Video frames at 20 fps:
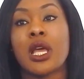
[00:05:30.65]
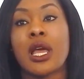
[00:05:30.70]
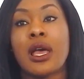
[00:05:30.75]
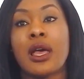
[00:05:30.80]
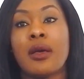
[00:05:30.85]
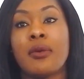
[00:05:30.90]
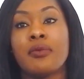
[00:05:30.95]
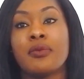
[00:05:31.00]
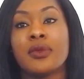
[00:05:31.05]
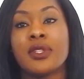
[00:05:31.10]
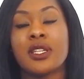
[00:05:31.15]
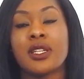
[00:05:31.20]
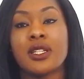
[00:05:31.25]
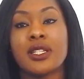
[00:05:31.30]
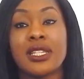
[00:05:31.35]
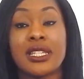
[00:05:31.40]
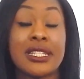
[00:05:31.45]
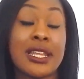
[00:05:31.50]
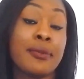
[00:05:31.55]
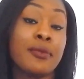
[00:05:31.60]

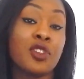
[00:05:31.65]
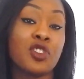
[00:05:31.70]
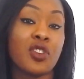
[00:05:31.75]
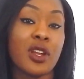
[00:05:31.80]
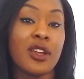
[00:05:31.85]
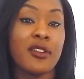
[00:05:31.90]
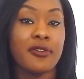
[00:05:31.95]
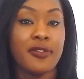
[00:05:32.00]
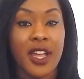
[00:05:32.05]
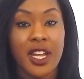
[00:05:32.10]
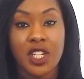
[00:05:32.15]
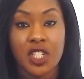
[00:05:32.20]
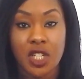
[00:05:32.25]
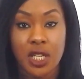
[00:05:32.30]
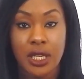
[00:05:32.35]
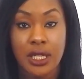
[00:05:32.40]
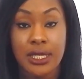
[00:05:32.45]
to demonstrate affection